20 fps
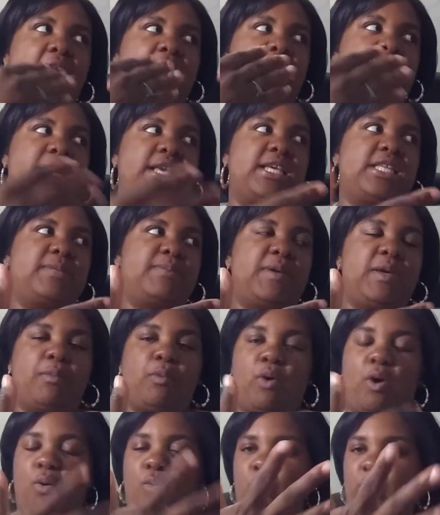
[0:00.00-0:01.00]
And these
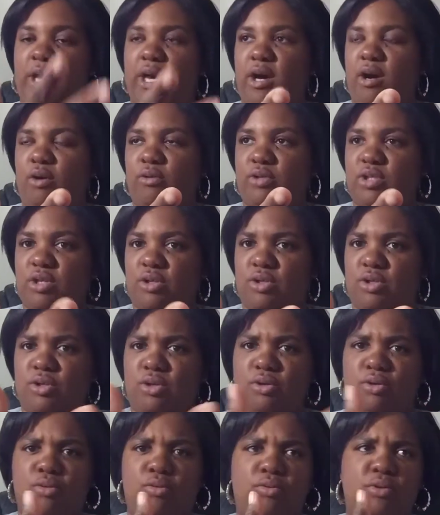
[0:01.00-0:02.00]
people are
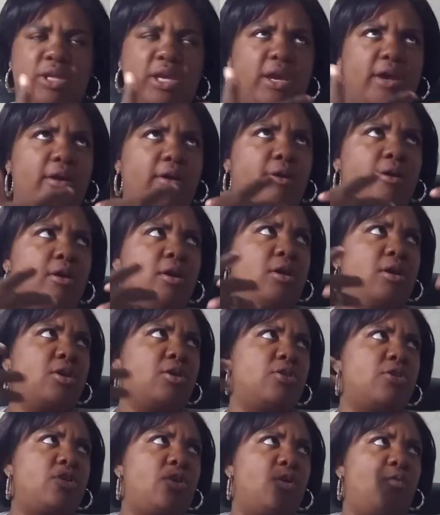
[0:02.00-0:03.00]
well-to-do. They're,
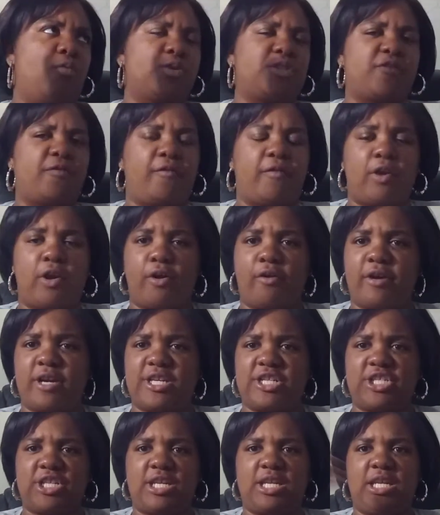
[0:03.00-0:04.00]
you know, was
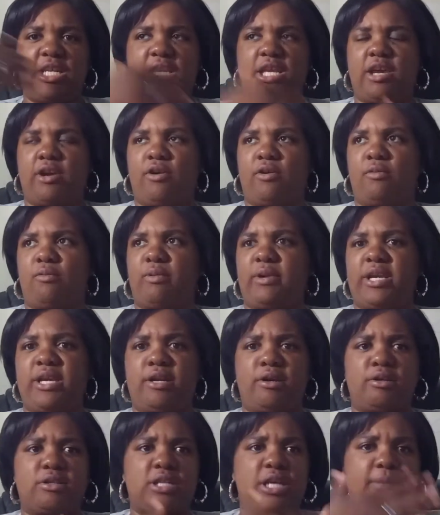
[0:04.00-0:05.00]
flourishing in their
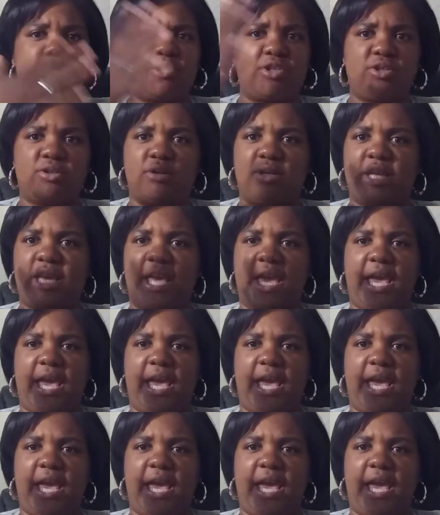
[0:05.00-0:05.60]
careers. I'm sure they